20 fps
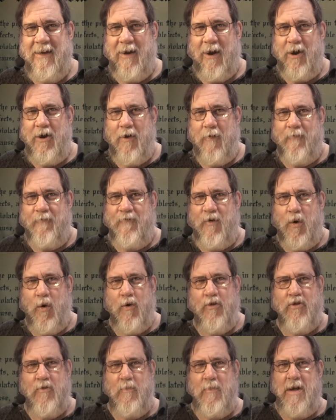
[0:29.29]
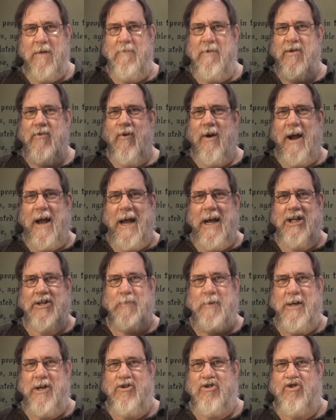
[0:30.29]
Are your Fourth Amendment rights
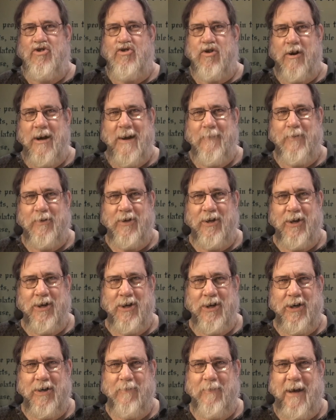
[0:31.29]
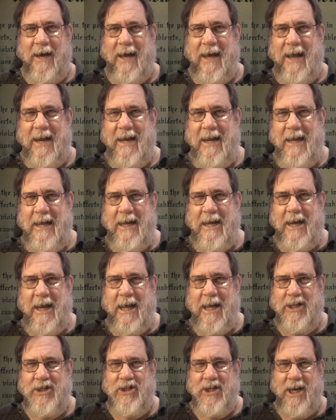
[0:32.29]
being trampled on by an
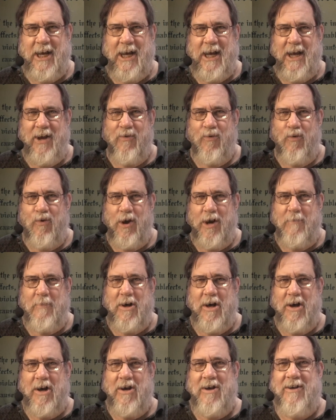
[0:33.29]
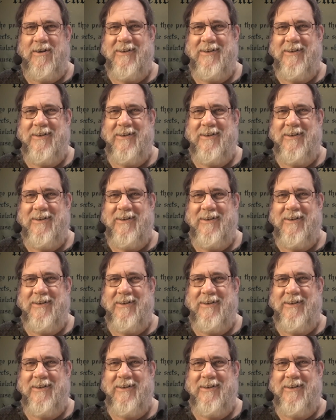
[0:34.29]
NSA run amok?